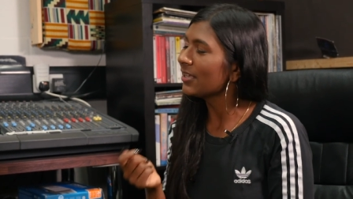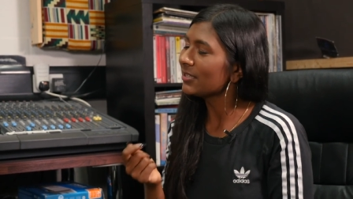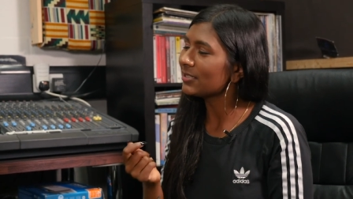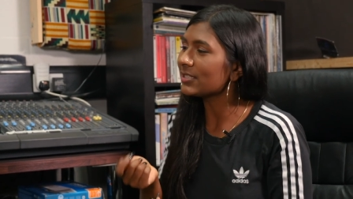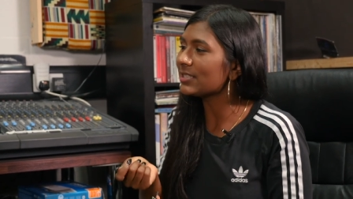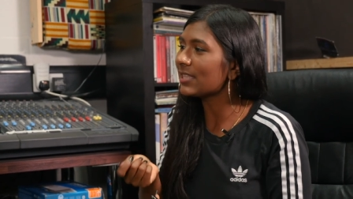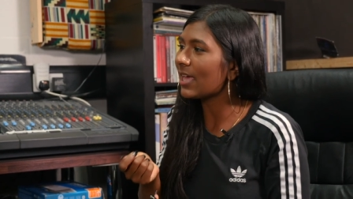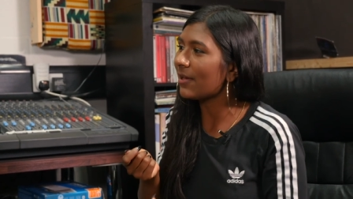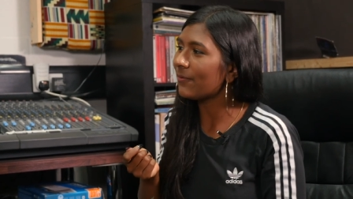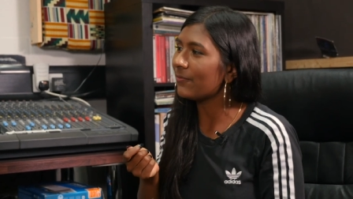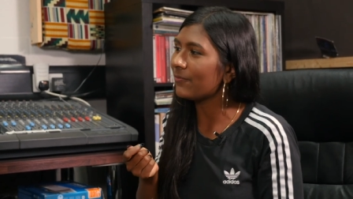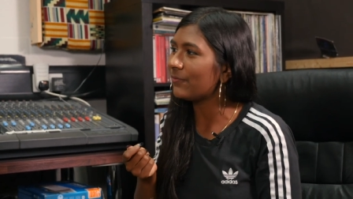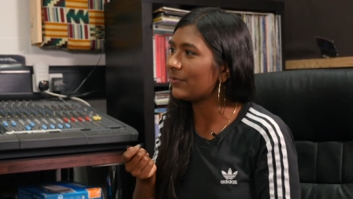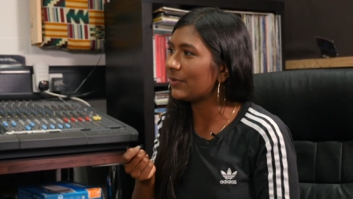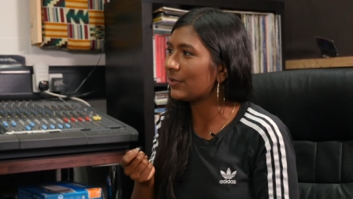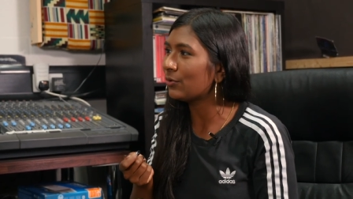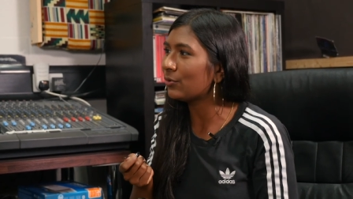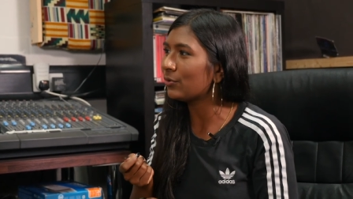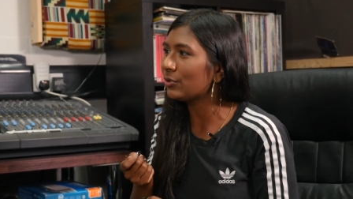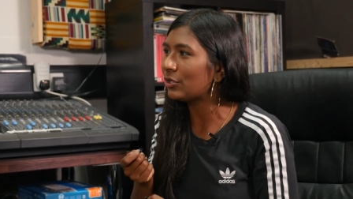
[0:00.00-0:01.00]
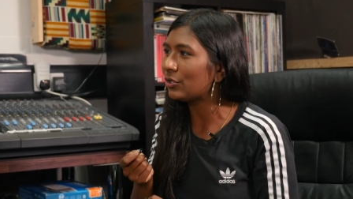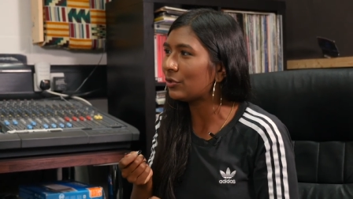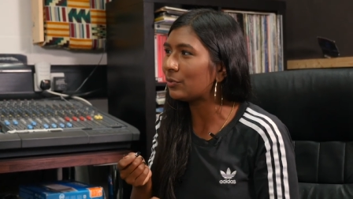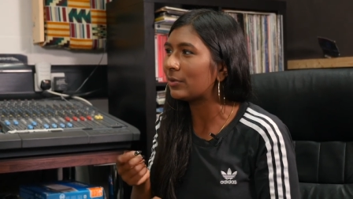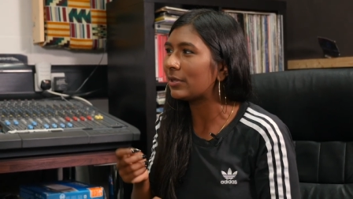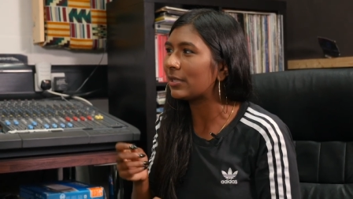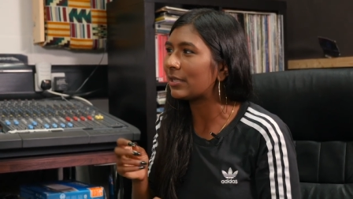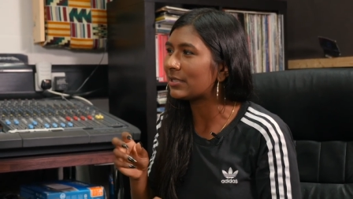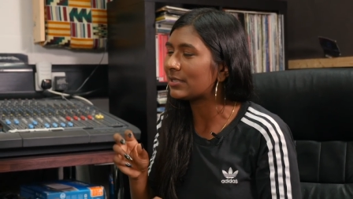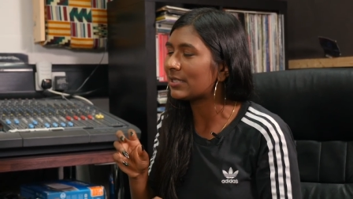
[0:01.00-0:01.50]
Does that fill you
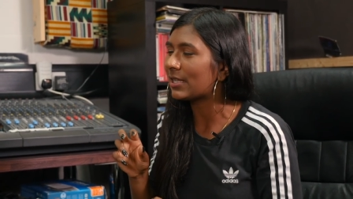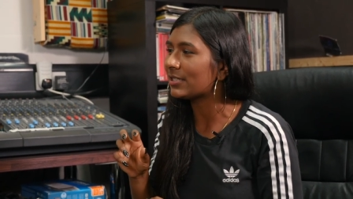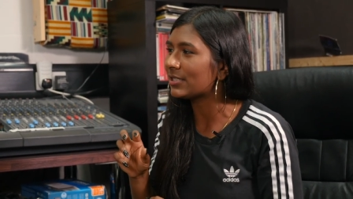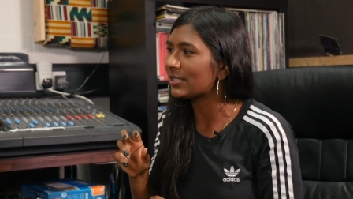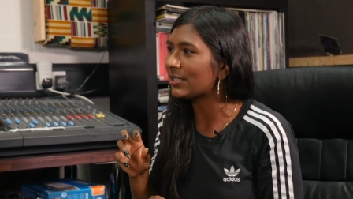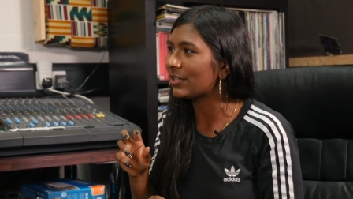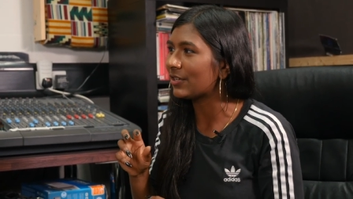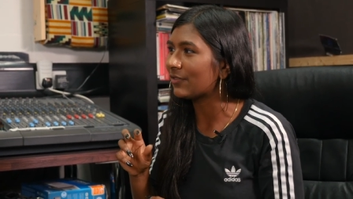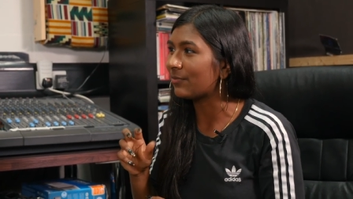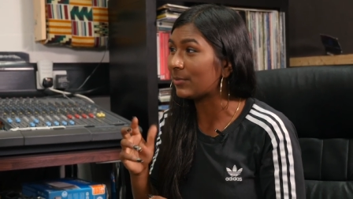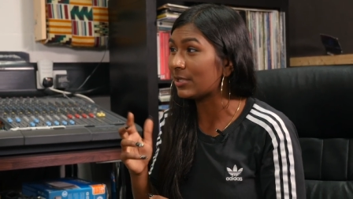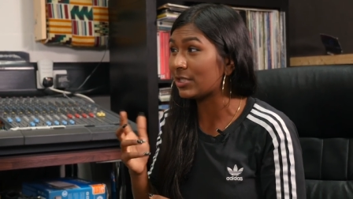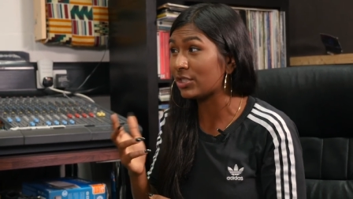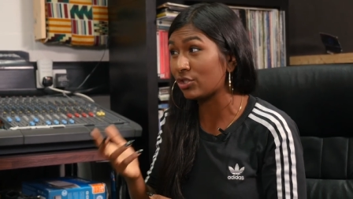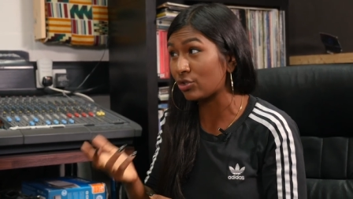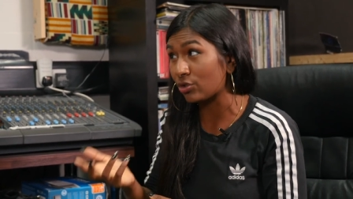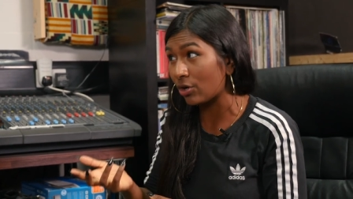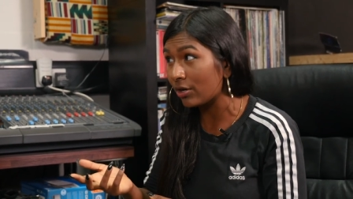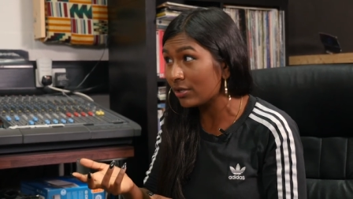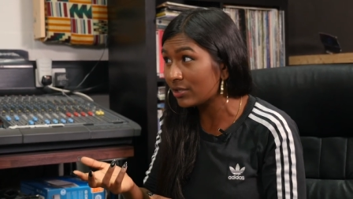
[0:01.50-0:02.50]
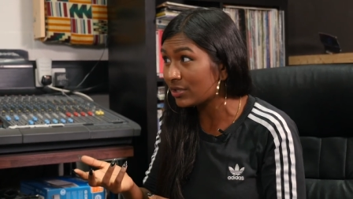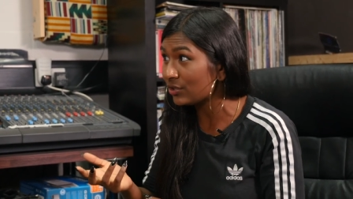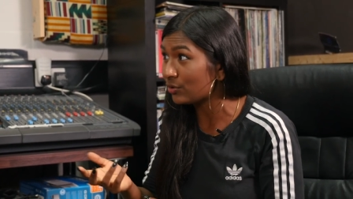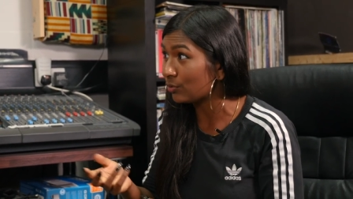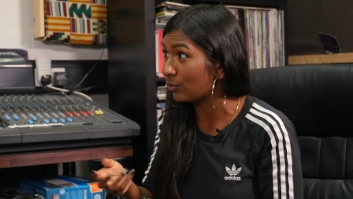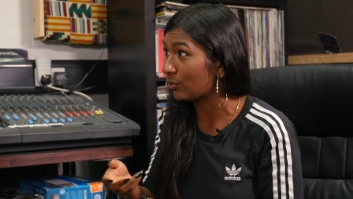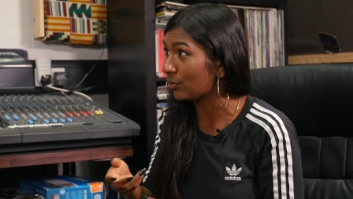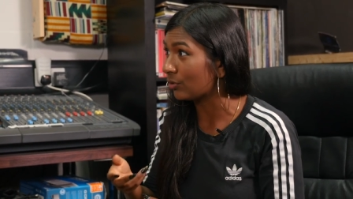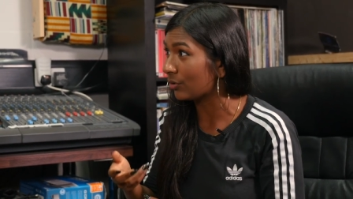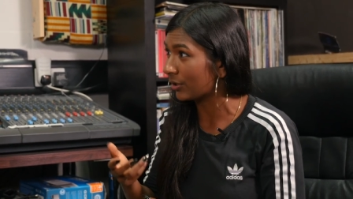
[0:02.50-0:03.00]
with a sense of
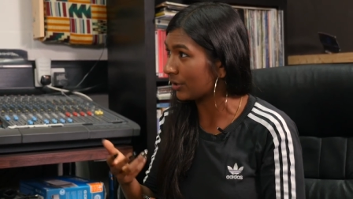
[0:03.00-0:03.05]
mistrust or